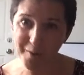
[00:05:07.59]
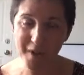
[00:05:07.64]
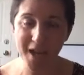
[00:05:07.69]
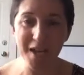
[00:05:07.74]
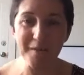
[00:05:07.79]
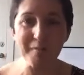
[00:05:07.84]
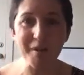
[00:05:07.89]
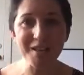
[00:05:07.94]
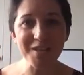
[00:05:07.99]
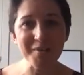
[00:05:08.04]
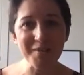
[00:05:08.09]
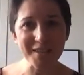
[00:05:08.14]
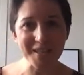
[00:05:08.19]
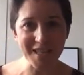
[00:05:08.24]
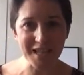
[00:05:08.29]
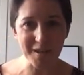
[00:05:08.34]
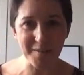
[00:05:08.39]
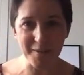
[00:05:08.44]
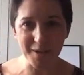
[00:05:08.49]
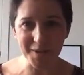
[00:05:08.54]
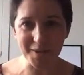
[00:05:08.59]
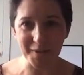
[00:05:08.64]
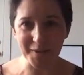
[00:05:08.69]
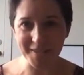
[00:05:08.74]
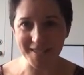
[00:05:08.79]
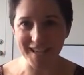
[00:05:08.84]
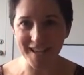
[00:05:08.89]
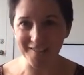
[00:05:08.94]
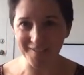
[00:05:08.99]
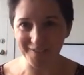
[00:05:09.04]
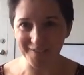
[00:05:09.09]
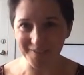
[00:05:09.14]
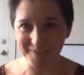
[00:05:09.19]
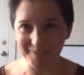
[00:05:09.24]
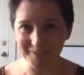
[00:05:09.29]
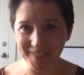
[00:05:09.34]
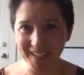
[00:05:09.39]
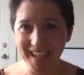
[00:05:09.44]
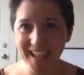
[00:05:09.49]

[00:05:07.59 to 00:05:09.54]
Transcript: you and what you think about yourself.